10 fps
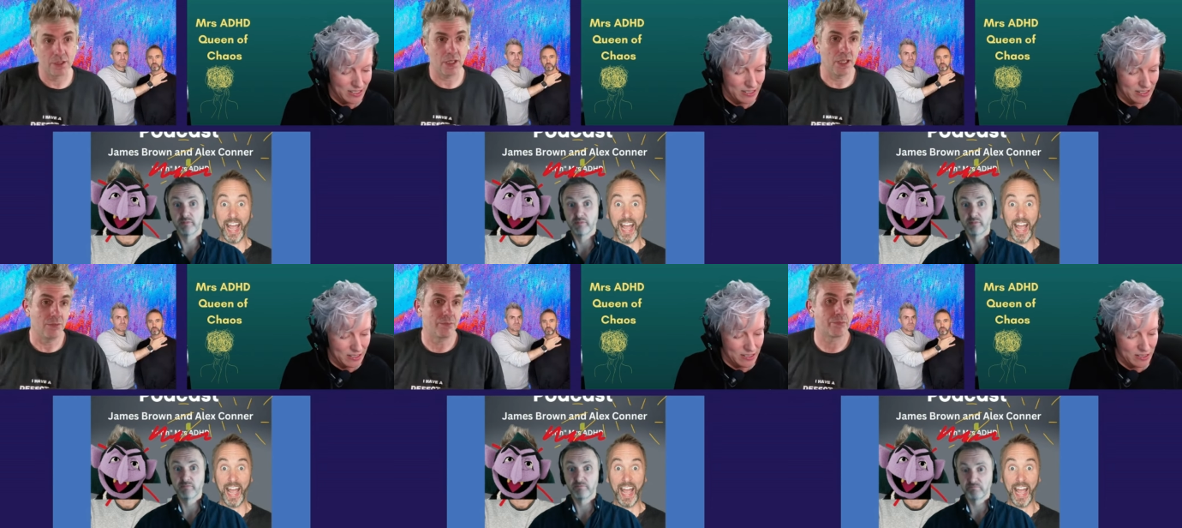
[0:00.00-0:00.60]

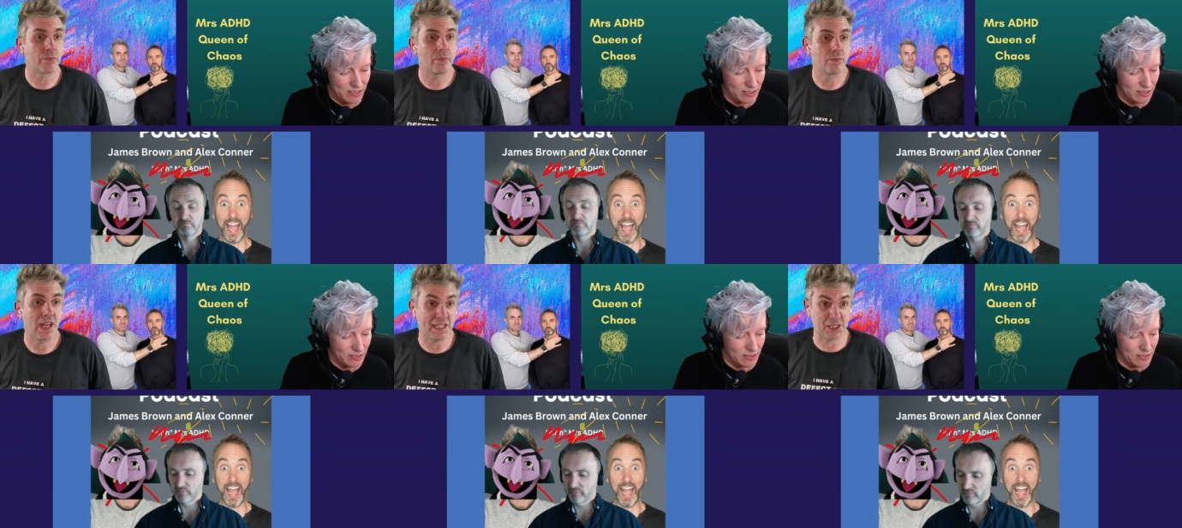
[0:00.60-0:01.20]
Speaker 1: um,
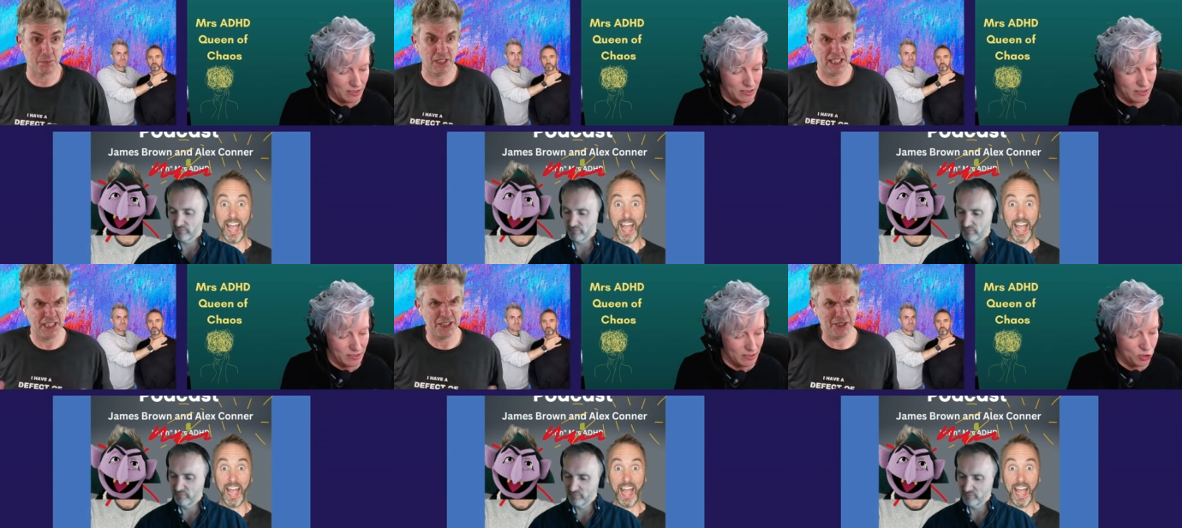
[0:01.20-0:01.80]

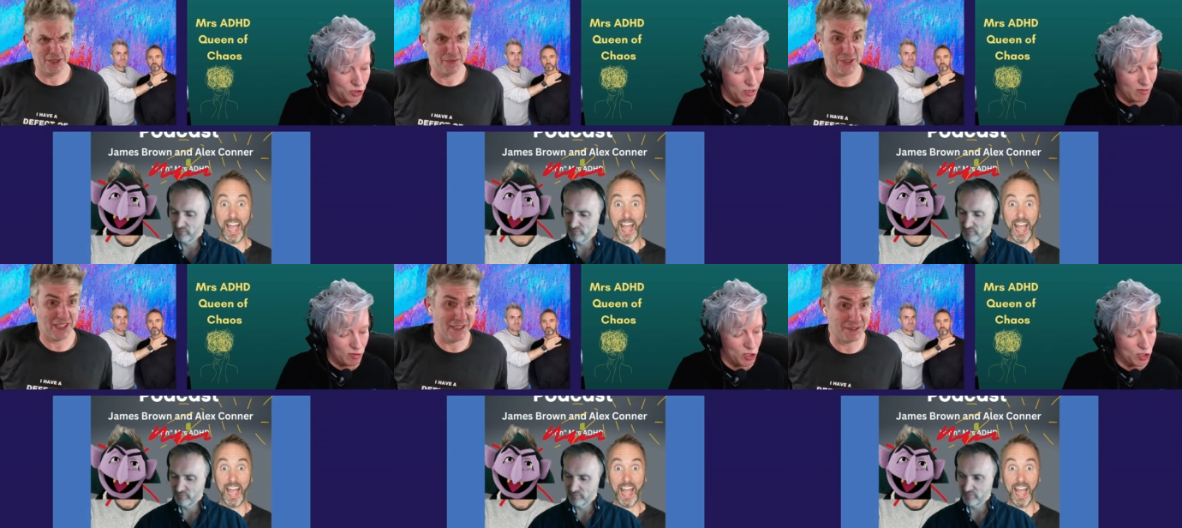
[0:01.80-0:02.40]
explanation of
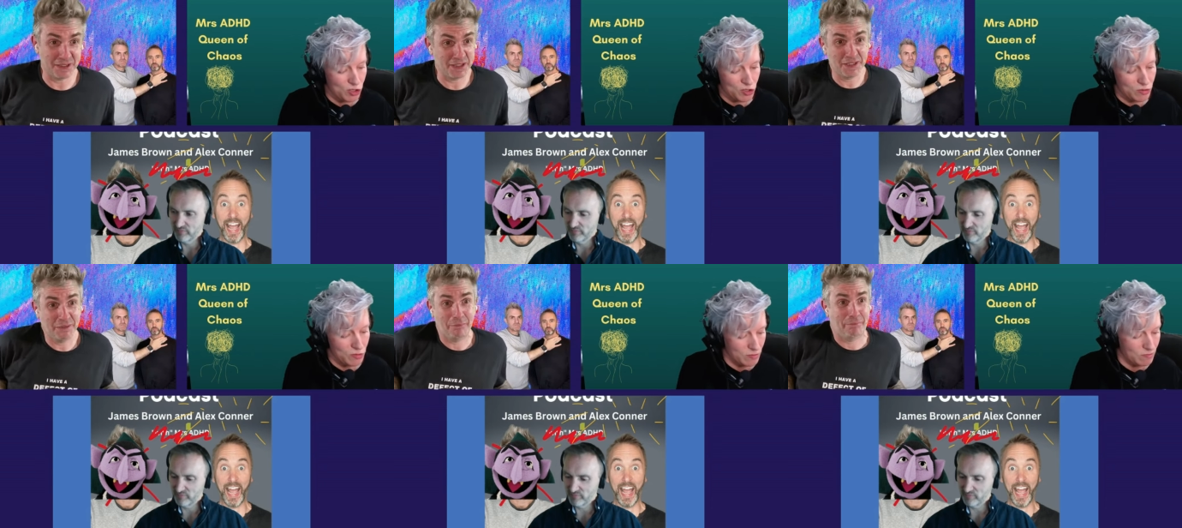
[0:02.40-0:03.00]
trousers.
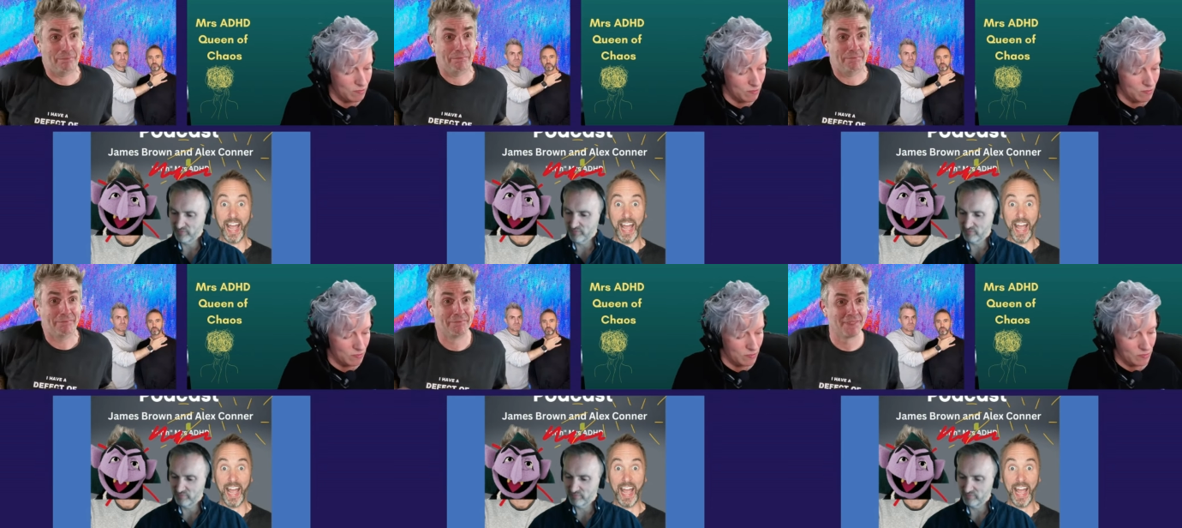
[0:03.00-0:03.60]

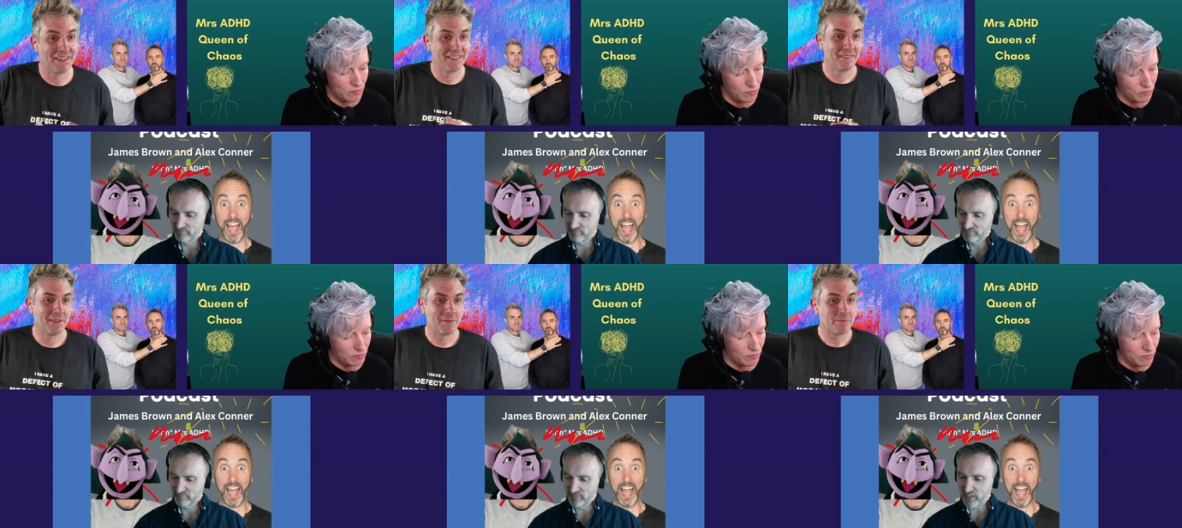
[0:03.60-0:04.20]

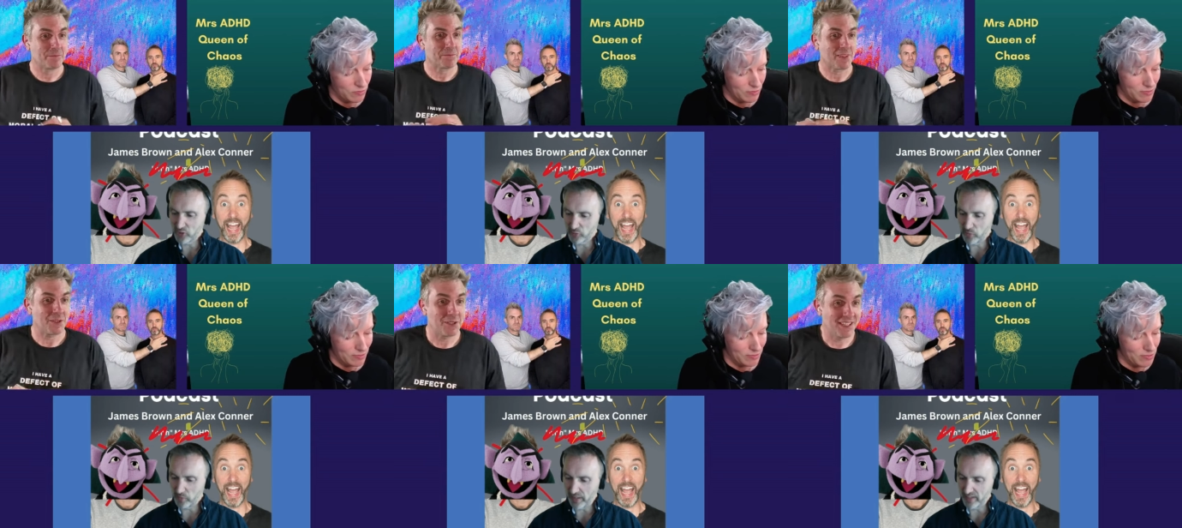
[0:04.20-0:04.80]
Speaker 2: I'll just
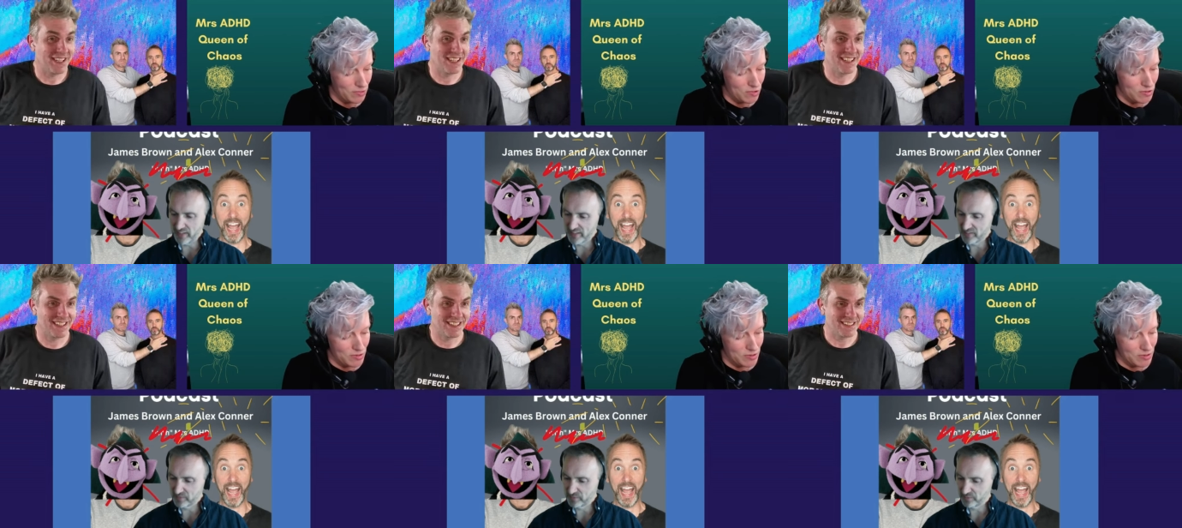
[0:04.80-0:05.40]
put pants.
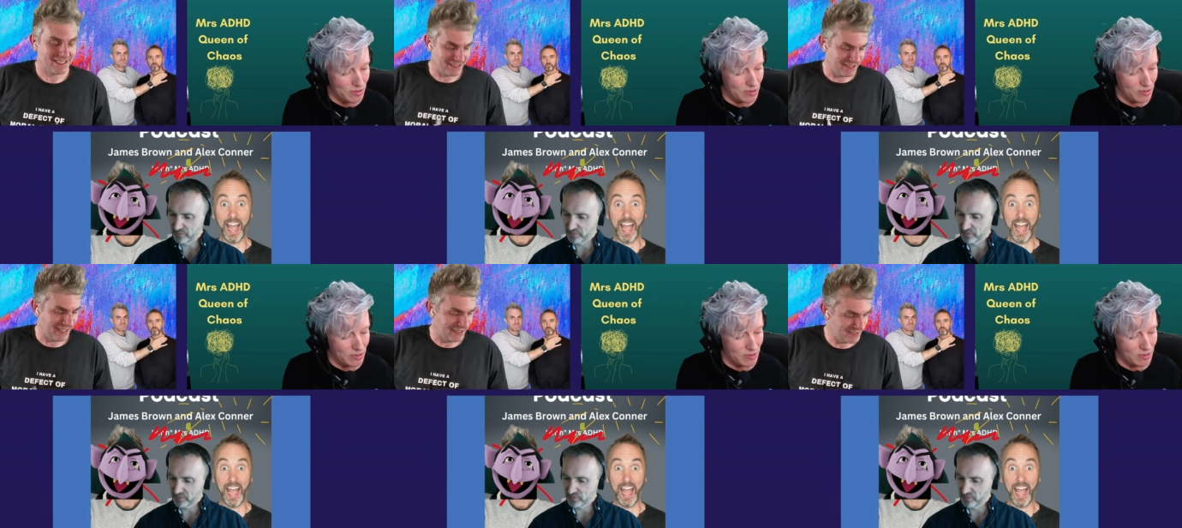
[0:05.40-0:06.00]

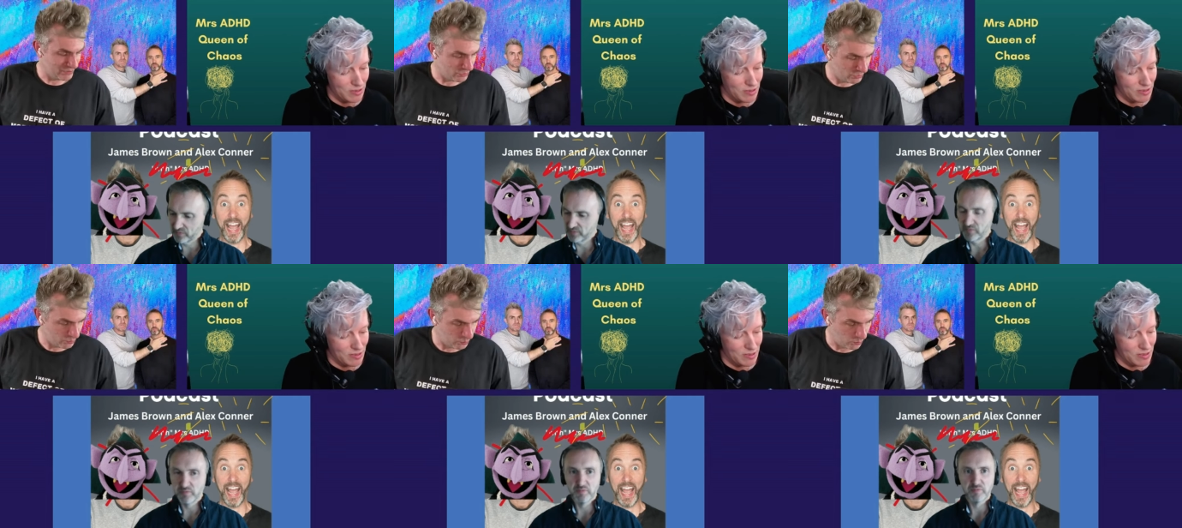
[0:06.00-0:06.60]
Speaker 1: Yes,
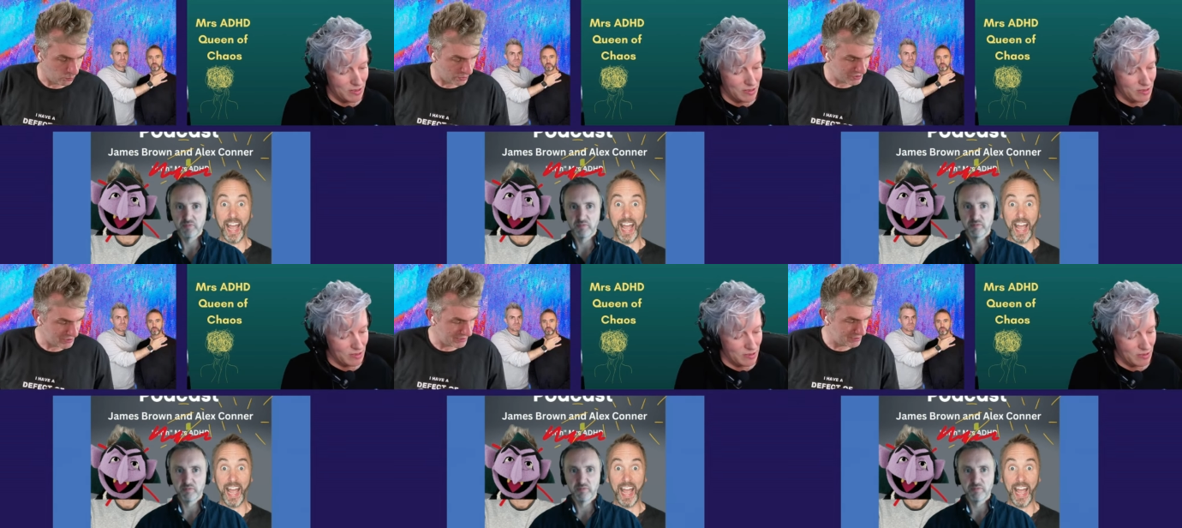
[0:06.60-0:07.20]
or
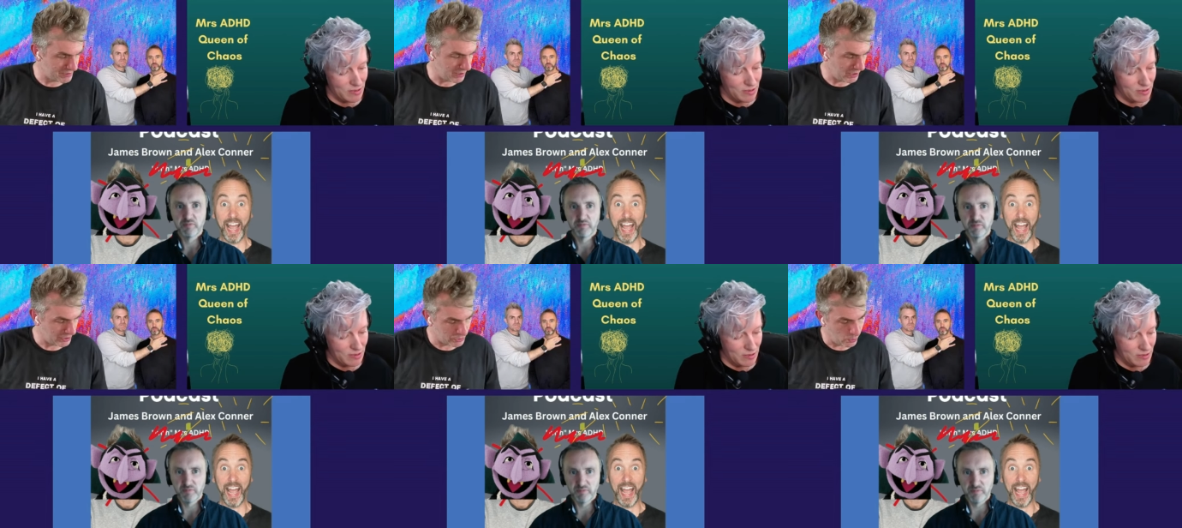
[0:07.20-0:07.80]
was it
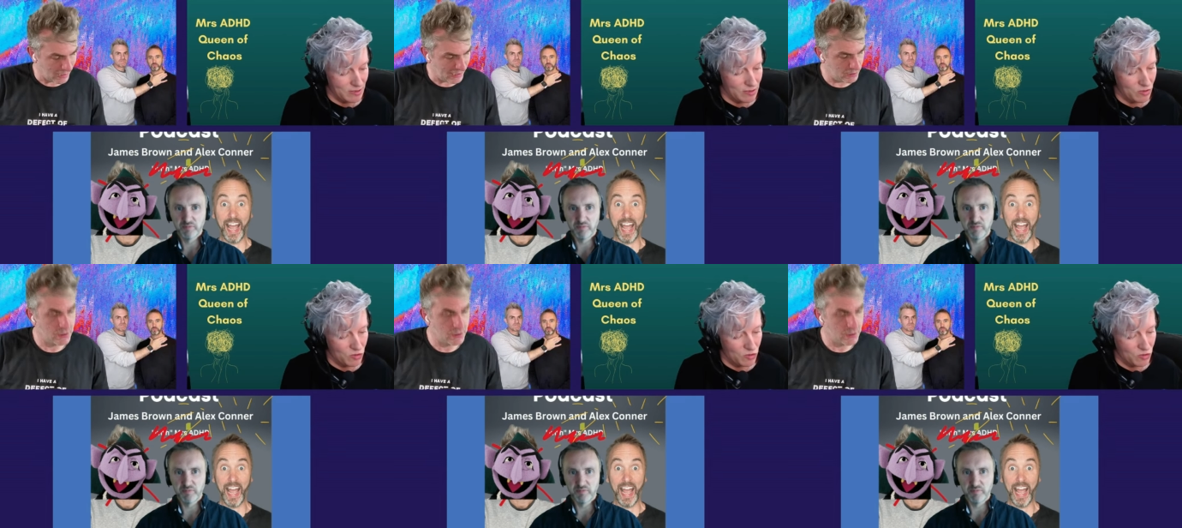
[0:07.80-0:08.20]
uh, trois?